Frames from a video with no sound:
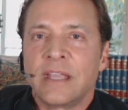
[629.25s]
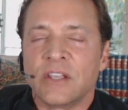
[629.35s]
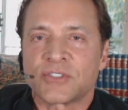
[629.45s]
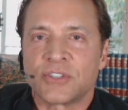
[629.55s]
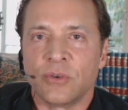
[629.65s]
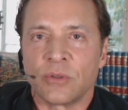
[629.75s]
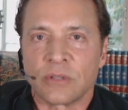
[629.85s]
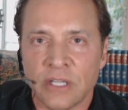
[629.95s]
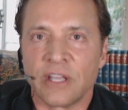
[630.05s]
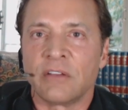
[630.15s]
is to
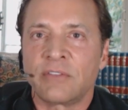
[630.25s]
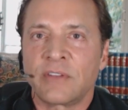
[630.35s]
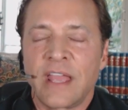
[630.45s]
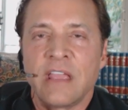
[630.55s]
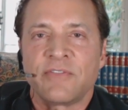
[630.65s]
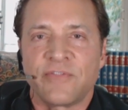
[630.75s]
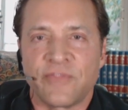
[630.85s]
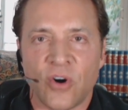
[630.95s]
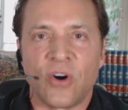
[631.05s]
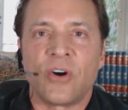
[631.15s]
live a
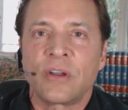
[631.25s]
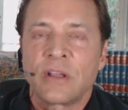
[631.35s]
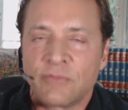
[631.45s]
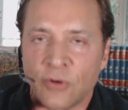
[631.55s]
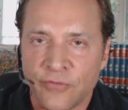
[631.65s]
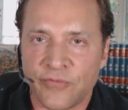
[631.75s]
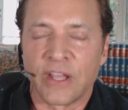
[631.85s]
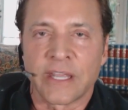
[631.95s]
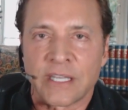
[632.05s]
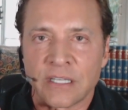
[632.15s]
full,
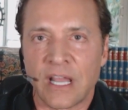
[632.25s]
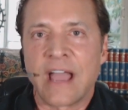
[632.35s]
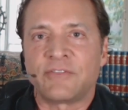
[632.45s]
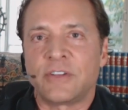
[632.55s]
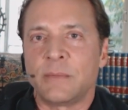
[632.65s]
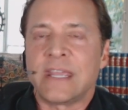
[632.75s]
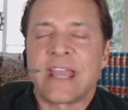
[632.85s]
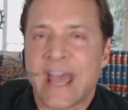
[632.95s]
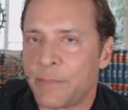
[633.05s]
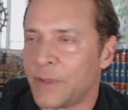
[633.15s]
fulfilling life, to
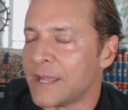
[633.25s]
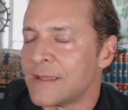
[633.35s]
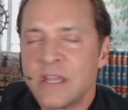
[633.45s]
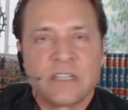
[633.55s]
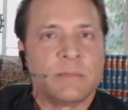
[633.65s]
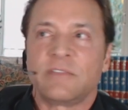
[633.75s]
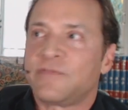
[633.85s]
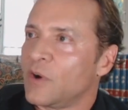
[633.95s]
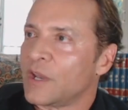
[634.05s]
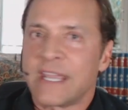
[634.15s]
be happy, to be
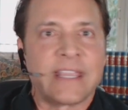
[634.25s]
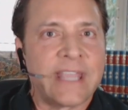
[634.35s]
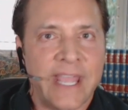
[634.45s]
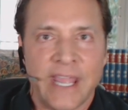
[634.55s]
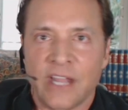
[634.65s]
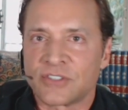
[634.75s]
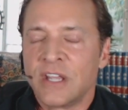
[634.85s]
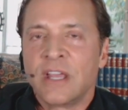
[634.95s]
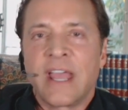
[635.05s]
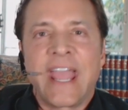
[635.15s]
fully
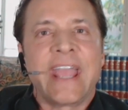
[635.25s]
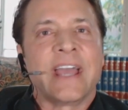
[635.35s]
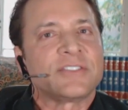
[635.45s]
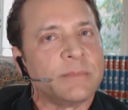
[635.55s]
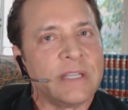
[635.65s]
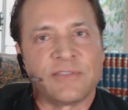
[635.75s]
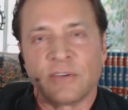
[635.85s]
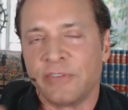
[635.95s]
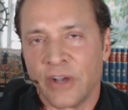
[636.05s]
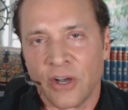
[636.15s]
engaged, and to be
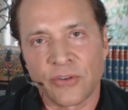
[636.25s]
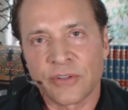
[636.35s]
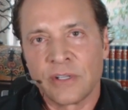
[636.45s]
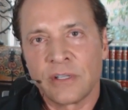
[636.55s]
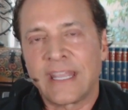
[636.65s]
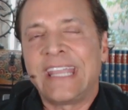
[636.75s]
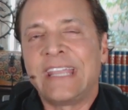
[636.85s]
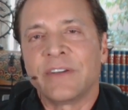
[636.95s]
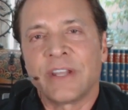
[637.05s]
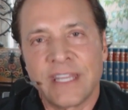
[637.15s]
fulfilled,
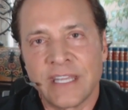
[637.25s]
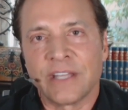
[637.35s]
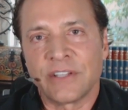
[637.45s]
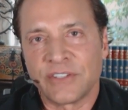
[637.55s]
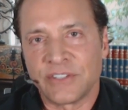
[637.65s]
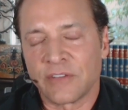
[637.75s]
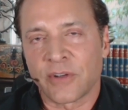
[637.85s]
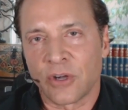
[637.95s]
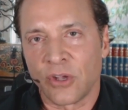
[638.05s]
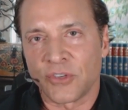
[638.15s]
even in the
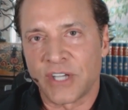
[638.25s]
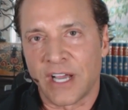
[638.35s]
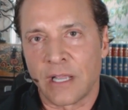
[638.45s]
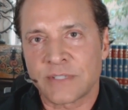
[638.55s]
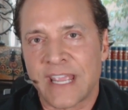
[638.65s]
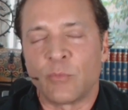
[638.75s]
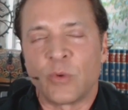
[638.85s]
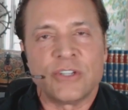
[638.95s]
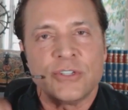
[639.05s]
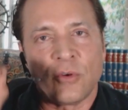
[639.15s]
difficult times.
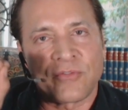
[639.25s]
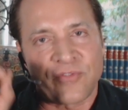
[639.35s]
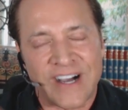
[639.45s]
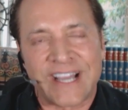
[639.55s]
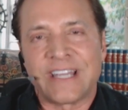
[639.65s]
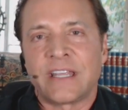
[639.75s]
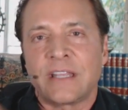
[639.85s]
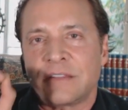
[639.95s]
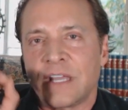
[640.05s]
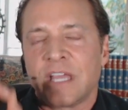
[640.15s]
And when you find
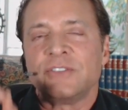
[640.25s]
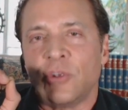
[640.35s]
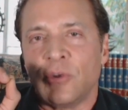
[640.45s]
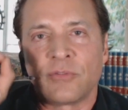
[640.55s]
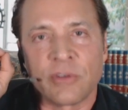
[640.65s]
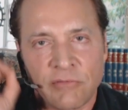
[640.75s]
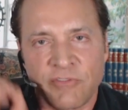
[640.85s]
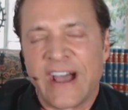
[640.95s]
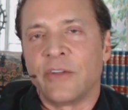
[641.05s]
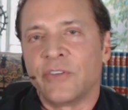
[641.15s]
it, then you've
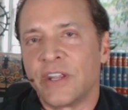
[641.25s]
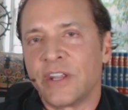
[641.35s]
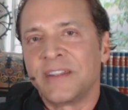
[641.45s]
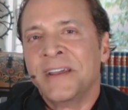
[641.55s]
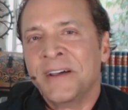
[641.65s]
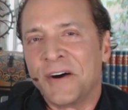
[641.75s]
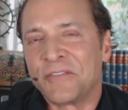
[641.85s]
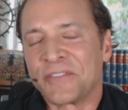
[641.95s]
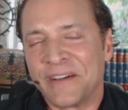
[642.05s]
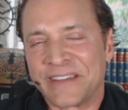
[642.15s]
found it.
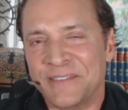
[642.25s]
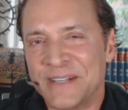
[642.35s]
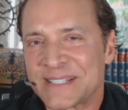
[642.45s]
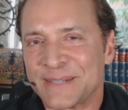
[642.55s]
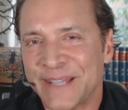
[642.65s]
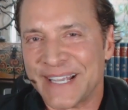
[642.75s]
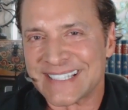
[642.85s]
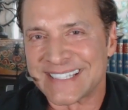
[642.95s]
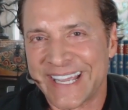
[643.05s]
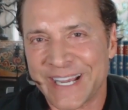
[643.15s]
Hopefully I've given you some
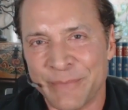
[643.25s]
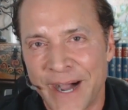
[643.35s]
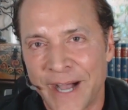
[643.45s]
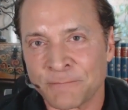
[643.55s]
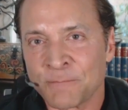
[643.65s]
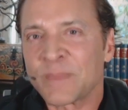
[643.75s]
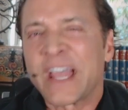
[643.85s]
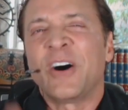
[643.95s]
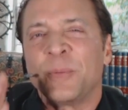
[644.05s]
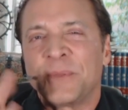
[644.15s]
things to think about.
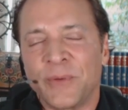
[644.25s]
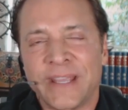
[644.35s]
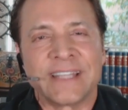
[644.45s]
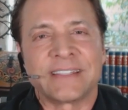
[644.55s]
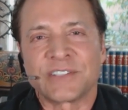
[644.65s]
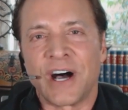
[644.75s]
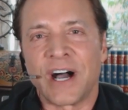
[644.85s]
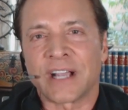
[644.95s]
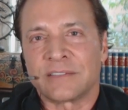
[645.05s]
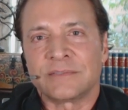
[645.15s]
I hope that we get to
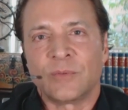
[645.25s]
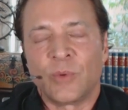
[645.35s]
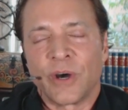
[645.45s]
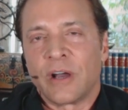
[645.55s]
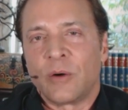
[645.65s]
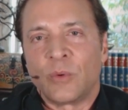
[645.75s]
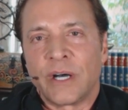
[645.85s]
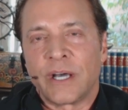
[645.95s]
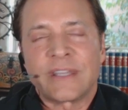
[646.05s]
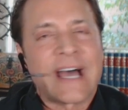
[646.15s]
talk
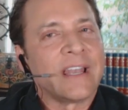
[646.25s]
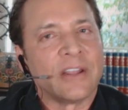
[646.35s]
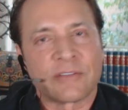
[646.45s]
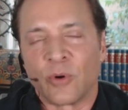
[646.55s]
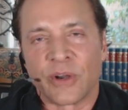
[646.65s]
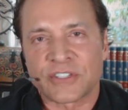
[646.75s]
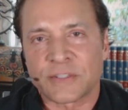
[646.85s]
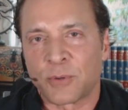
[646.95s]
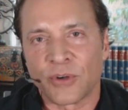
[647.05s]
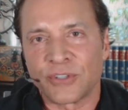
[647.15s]
one-on-one. I look forward to
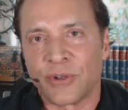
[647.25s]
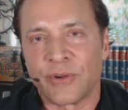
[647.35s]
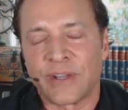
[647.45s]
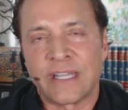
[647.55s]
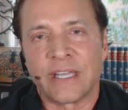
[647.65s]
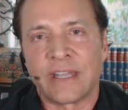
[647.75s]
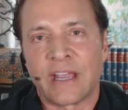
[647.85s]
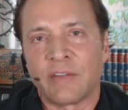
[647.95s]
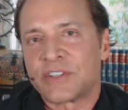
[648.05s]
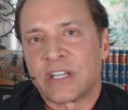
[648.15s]
supporting you in
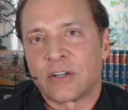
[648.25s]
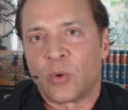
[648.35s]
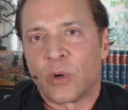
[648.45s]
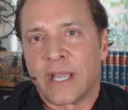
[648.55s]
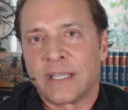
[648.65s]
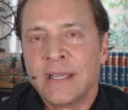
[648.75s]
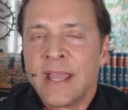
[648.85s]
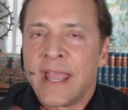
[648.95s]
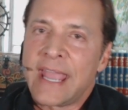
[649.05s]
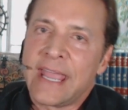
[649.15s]
every single way.
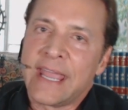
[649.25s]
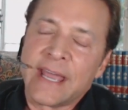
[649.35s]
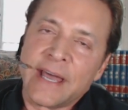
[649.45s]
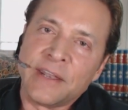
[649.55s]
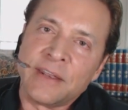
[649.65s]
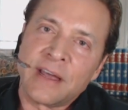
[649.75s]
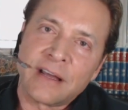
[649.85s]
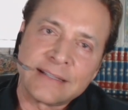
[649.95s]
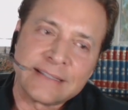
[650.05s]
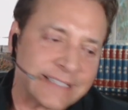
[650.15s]
And
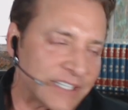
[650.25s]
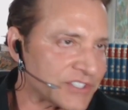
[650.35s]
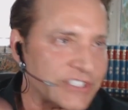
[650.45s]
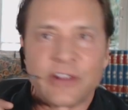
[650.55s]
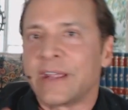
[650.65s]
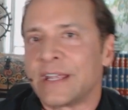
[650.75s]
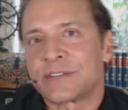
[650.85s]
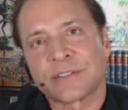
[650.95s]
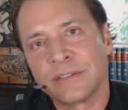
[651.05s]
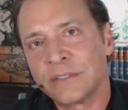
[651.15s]
this series